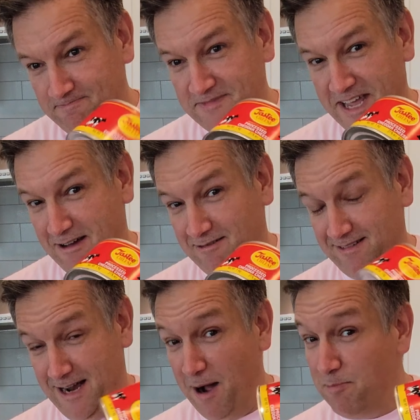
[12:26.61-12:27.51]
Now,
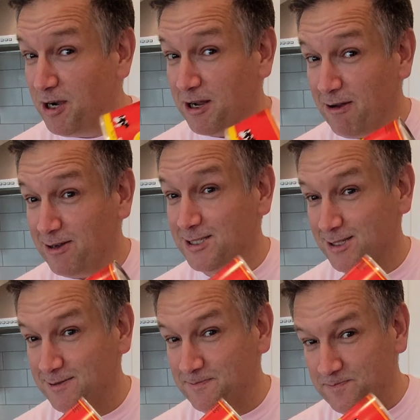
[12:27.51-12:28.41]
I'm not going
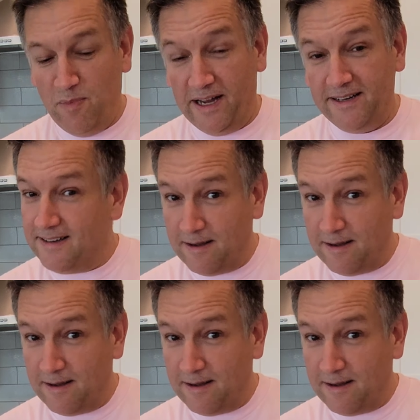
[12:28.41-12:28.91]
to, but